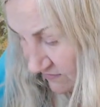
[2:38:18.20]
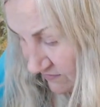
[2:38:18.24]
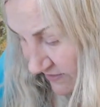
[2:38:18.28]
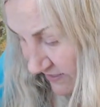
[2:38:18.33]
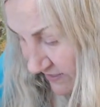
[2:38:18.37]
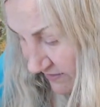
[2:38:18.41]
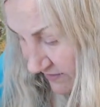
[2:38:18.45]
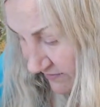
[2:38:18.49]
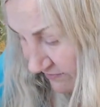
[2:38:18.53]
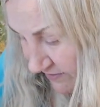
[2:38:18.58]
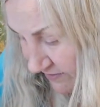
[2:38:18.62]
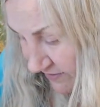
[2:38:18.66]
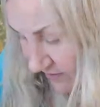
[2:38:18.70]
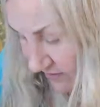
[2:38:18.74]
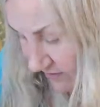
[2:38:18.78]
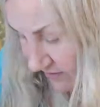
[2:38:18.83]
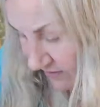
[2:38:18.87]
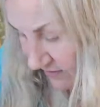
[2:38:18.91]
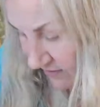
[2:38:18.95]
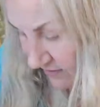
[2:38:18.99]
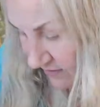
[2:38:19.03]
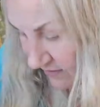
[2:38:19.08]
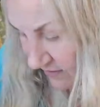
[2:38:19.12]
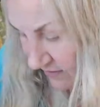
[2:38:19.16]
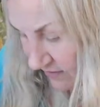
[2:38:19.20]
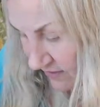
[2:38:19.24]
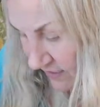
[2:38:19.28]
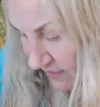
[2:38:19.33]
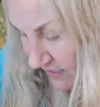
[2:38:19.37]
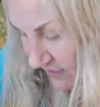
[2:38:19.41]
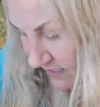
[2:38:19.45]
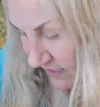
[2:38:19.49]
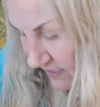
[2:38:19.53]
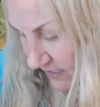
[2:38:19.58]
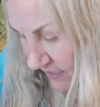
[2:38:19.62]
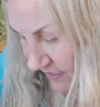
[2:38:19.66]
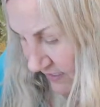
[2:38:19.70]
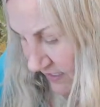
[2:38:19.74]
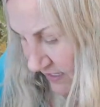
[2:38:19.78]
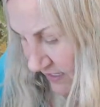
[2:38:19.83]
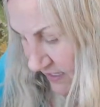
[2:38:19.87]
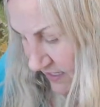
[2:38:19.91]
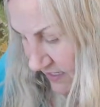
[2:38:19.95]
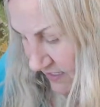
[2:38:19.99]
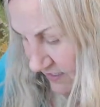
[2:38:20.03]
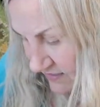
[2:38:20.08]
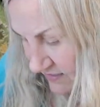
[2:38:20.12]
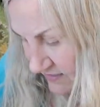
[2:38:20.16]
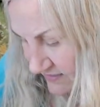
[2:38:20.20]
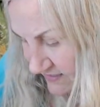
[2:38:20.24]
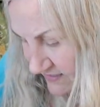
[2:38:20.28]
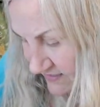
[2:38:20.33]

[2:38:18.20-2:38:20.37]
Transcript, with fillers: cray cray. It is